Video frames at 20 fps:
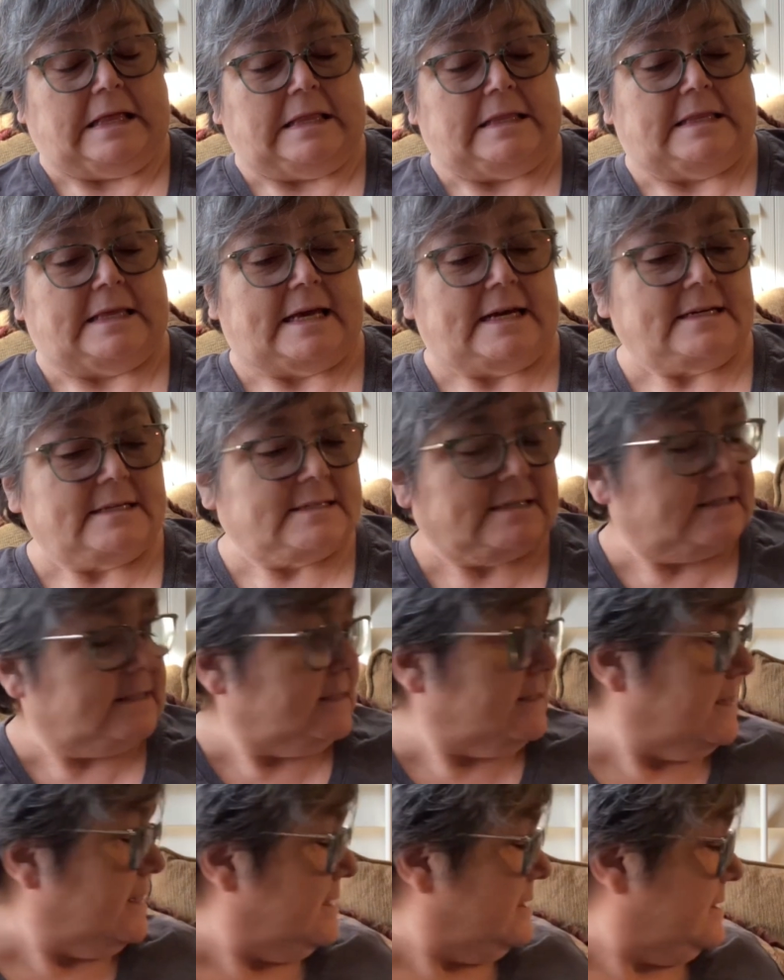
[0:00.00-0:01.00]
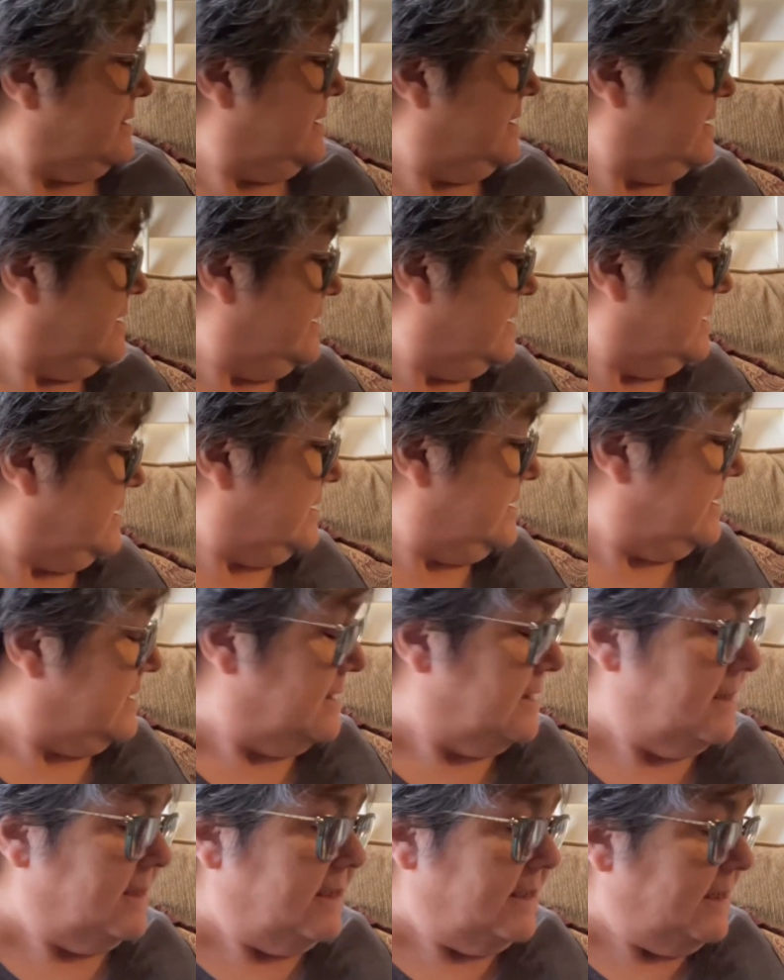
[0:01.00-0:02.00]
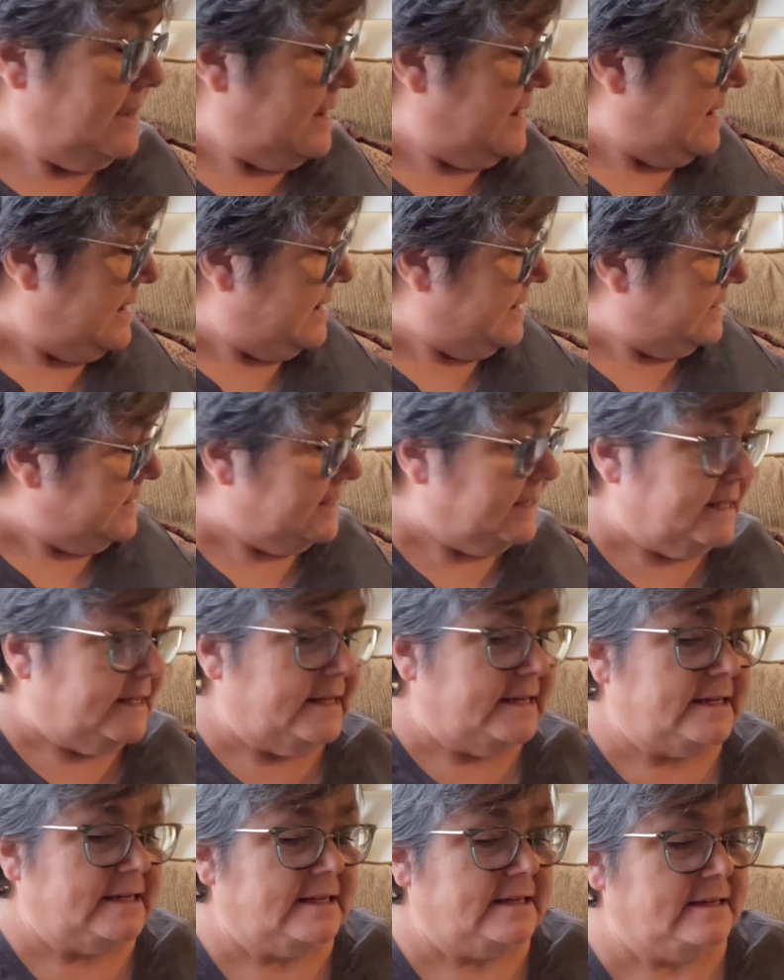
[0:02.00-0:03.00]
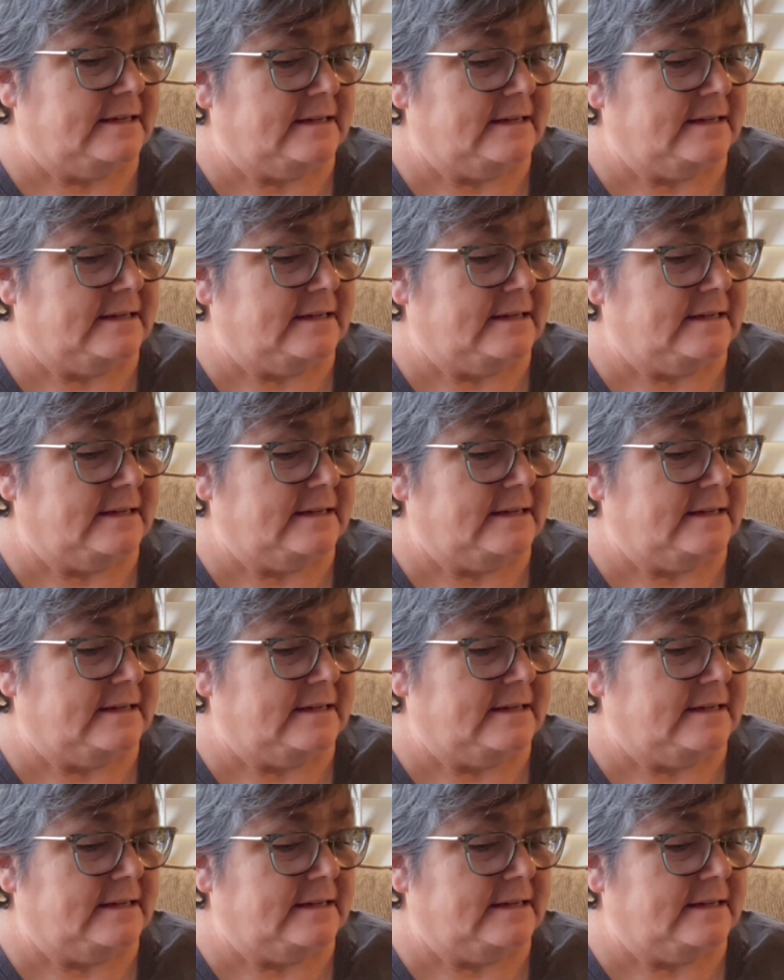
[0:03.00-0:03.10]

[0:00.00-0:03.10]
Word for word: that is a set. And then